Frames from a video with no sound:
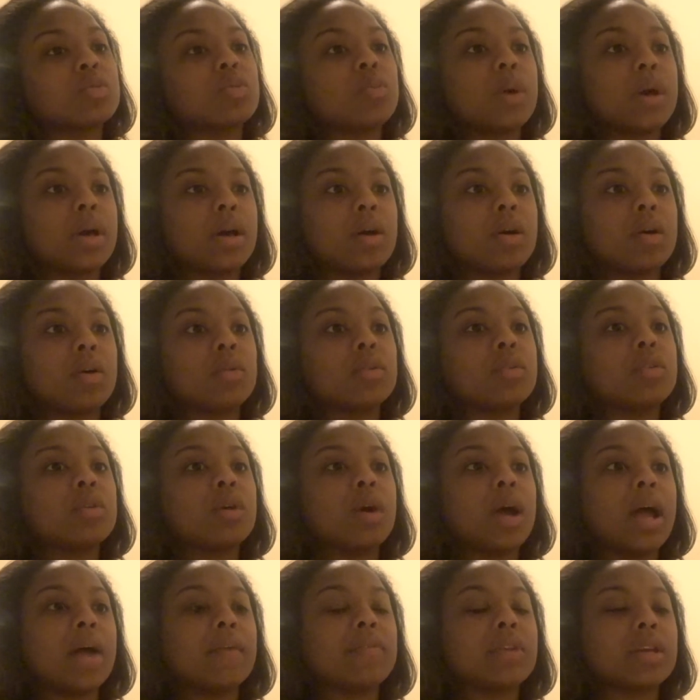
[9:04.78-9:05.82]
well, you
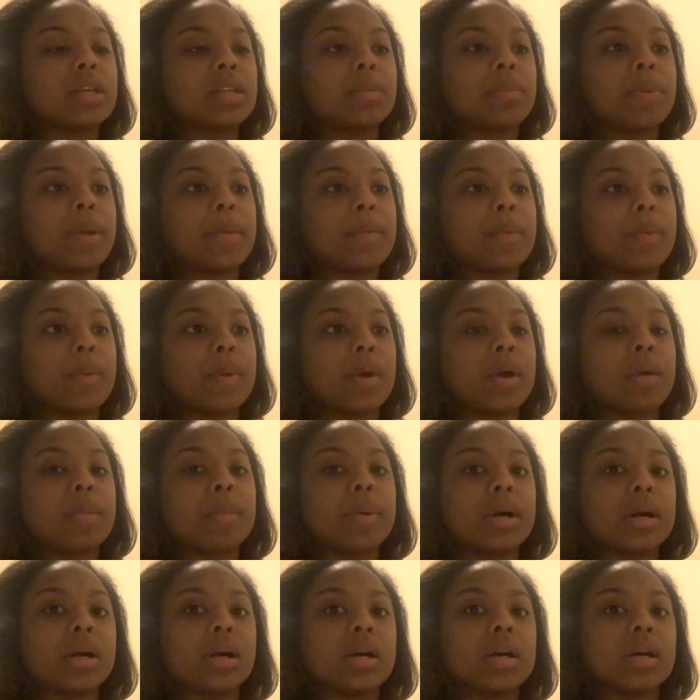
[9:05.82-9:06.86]
don't have to get the paperwork
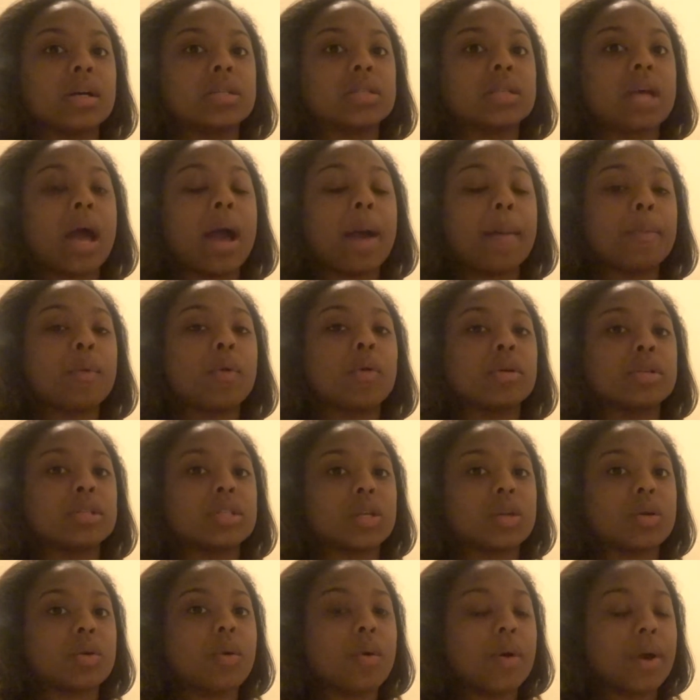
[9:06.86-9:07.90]
because I'm going
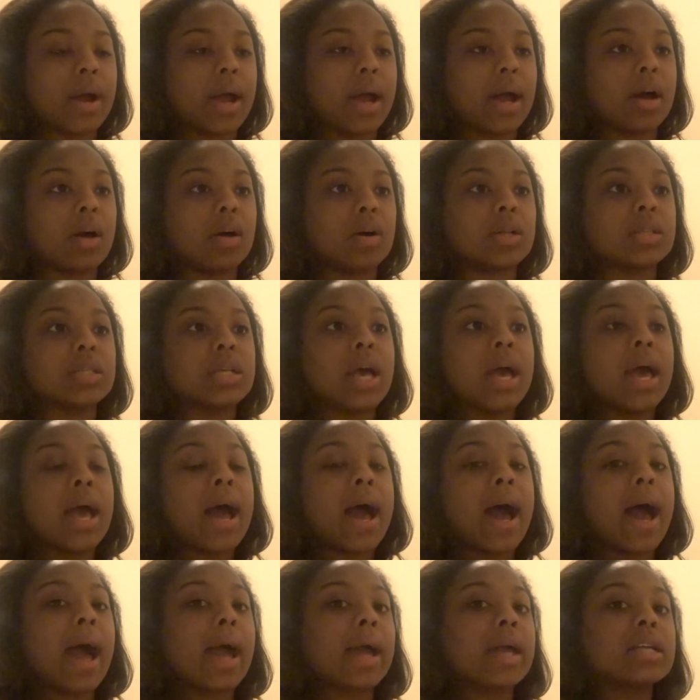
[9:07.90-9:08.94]
to the courthouse.
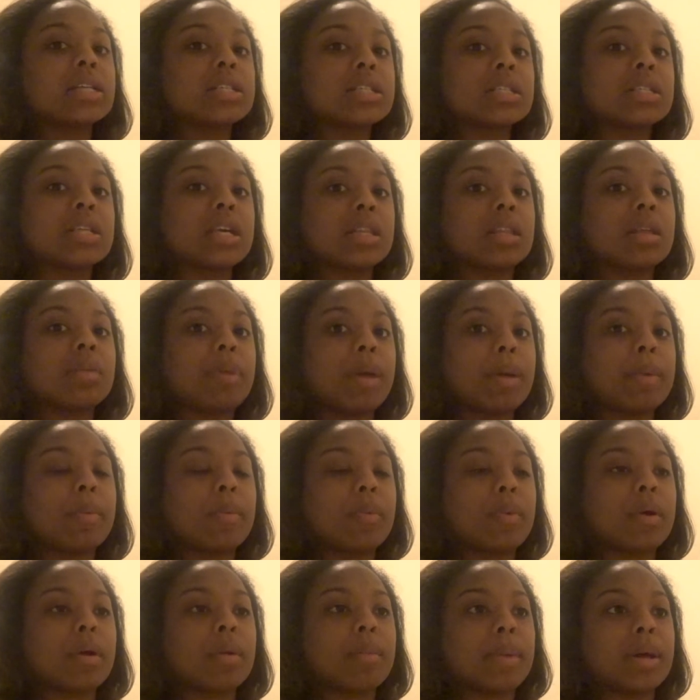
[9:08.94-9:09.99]
I can just get the
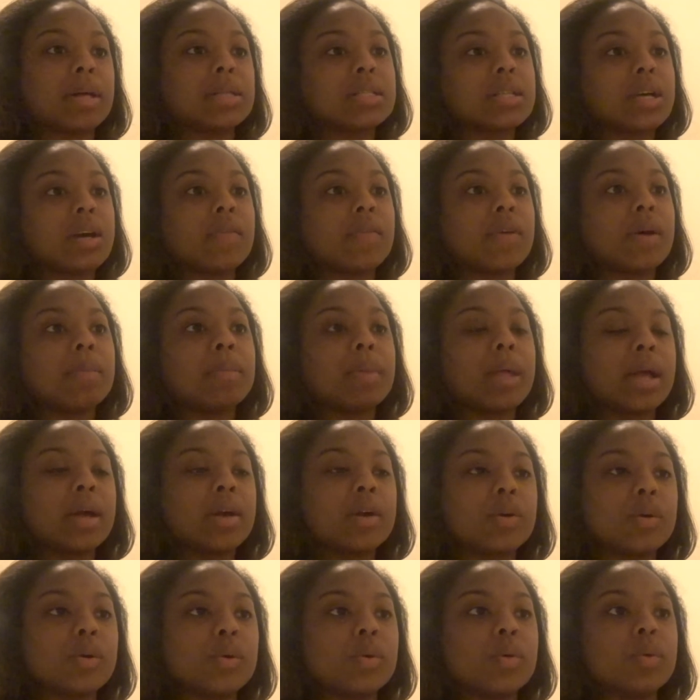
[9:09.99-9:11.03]
paperwork myself. I'm like,
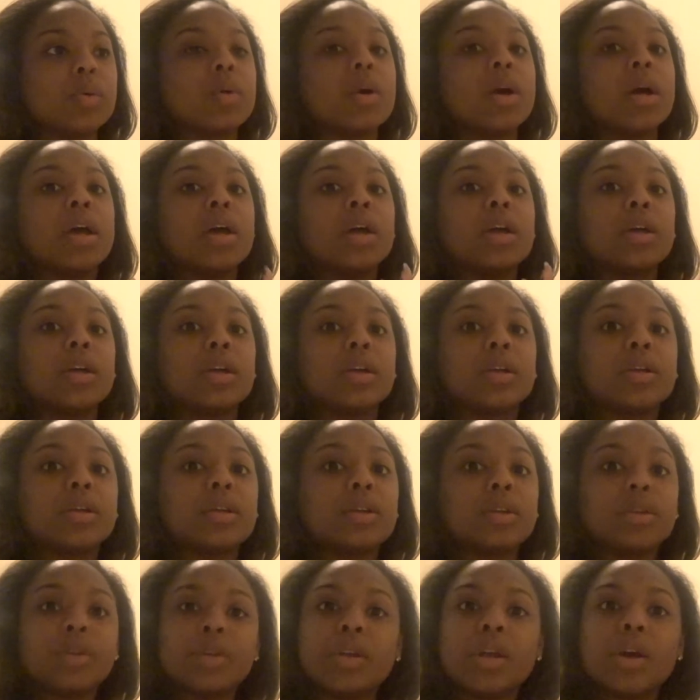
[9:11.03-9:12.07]
cool.
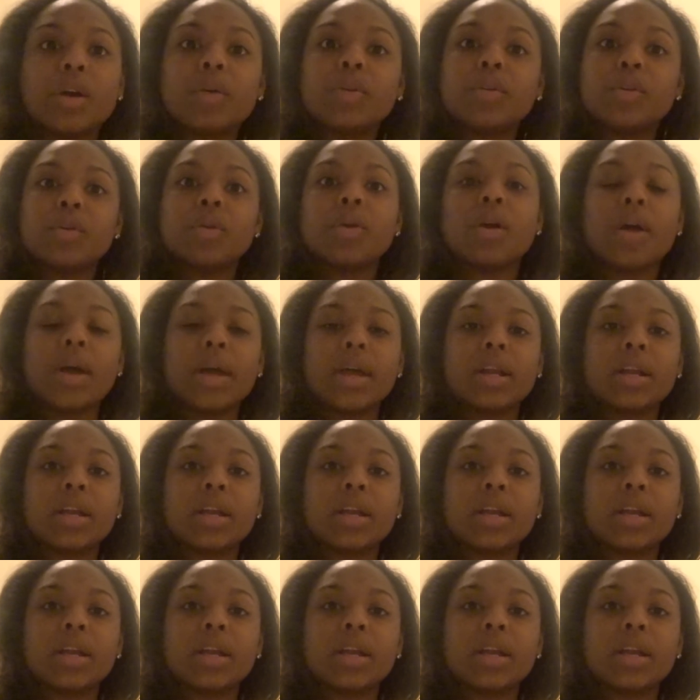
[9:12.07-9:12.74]
You know, you go ahead